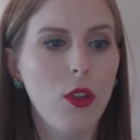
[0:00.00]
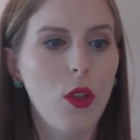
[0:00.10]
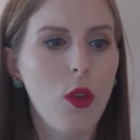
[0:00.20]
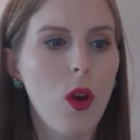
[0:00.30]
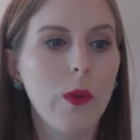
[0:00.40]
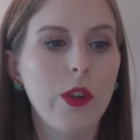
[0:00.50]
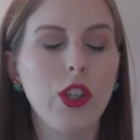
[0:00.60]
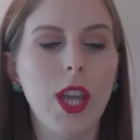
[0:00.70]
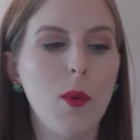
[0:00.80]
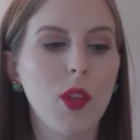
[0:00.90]
Although I
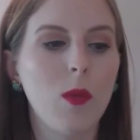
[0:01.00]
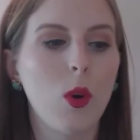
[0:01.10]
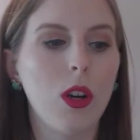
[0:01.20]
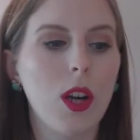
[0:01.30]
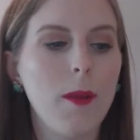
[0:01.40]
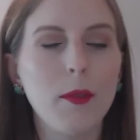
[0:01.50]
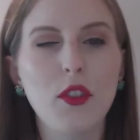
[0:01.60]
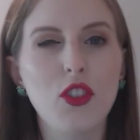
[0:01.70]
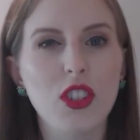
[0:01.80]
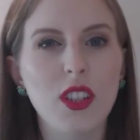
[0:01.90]
wish it came with more. It comes
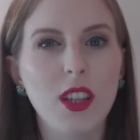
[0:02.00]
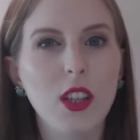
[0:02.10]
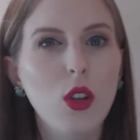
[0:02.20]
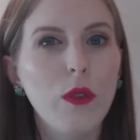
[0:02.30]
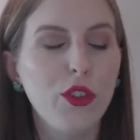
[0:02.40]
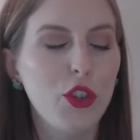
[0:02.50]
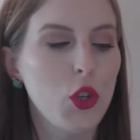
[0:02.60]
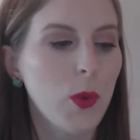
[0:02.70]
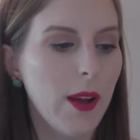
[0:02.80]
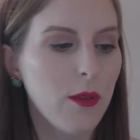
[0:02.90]
with just a little over
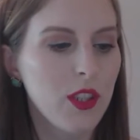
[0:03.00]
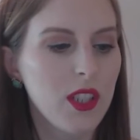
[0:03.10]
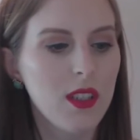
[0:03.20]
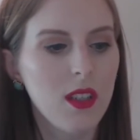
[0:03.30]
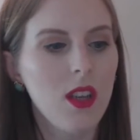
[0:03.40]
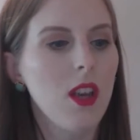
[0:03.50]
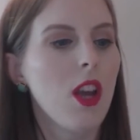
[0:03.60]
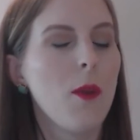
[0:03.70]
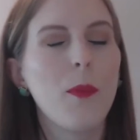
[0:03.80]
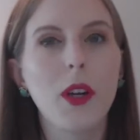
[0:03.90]
2 ounces,
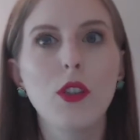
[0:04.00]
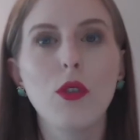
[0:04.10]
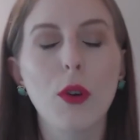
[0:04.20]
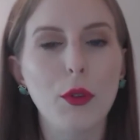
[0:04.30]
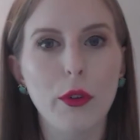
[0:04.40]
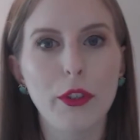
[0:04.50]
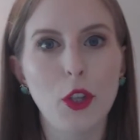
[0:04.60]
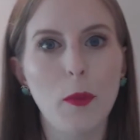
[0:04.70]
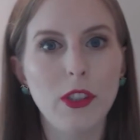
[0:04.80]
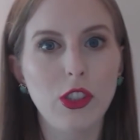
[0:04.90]
but you go through it
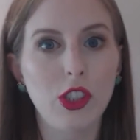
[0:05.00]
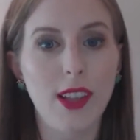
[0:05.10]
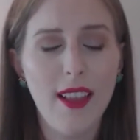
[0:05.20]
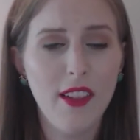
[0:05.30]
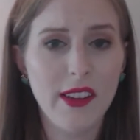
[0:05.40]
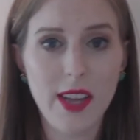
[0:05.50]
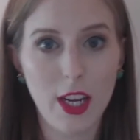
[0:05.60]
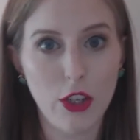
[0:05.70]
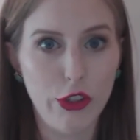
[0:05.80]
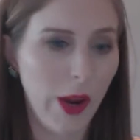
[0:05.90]
so much because I like
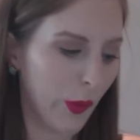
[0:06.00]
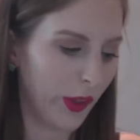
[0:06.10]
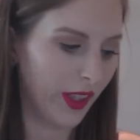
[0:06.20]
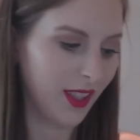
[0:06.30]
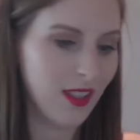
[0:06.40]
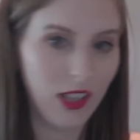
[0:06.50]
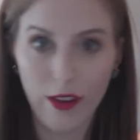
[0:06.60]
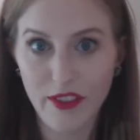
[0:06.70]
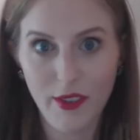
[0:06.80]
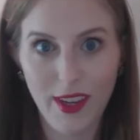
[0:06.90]
take a shower in this
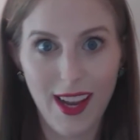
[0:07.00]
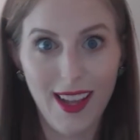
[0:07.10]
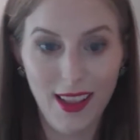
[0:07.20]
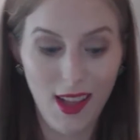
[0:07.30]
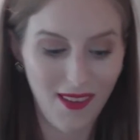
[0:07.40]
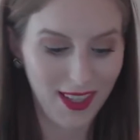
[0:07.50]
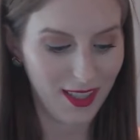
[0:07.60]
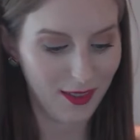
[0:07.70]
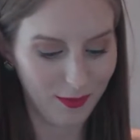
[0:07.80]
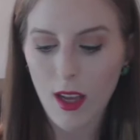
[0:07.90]
stuff, so yeah, love
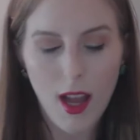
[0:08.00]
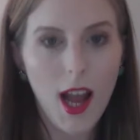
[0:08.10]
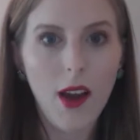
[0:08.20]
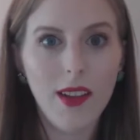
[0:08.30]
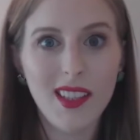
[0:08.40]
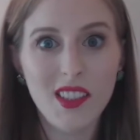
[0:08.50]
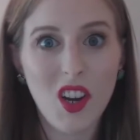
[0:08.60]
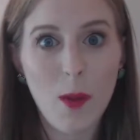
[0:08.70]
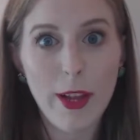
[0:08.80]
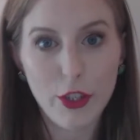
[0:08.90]
it. Alright, let's
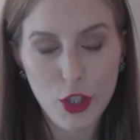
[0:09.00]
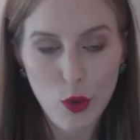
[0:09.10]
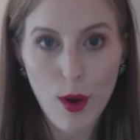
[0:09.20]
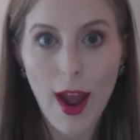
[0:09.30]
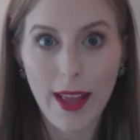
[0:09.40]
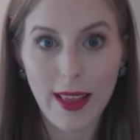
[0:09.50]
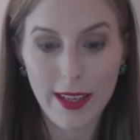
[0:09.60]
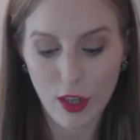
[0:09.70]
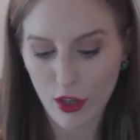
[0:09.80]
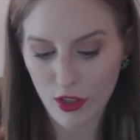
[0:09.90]
talk about 2
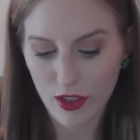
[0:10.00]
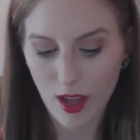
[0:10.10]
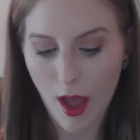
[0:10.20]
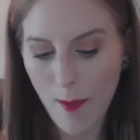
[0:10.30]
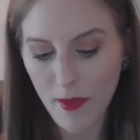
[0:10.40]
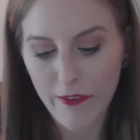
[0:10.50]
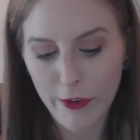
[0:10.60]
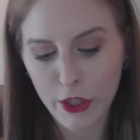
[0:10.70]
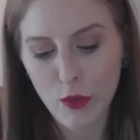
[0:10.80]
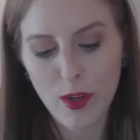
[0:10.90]
highlighters. The
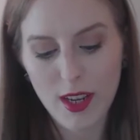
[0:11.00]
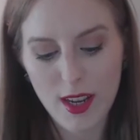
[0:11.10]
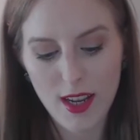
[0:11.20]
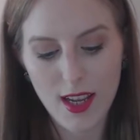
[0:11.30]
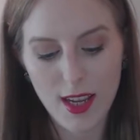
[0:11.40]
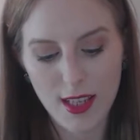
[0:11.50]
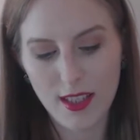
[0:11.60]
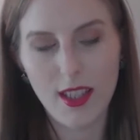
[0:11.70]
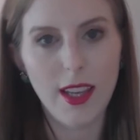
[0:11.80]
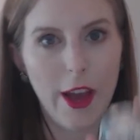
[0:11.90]
first one
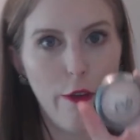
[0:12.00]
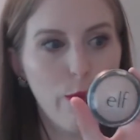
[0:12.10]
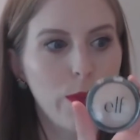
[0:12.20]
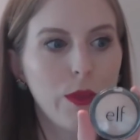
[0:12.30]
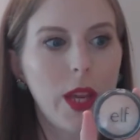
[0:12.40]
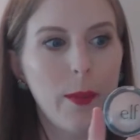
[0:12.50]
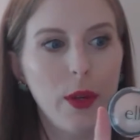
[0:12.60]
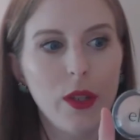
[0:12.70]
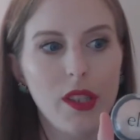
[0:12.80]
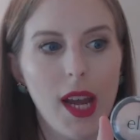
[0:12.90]
is the e.l.f. Moonlight
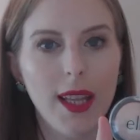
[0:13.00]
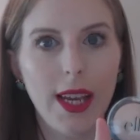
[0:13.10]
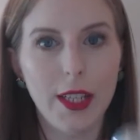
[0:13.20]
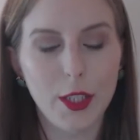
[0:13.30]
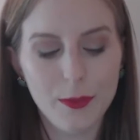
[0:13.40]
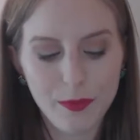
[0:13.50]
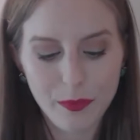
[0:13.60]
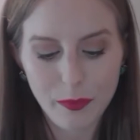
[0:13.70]
Pearls highlighter.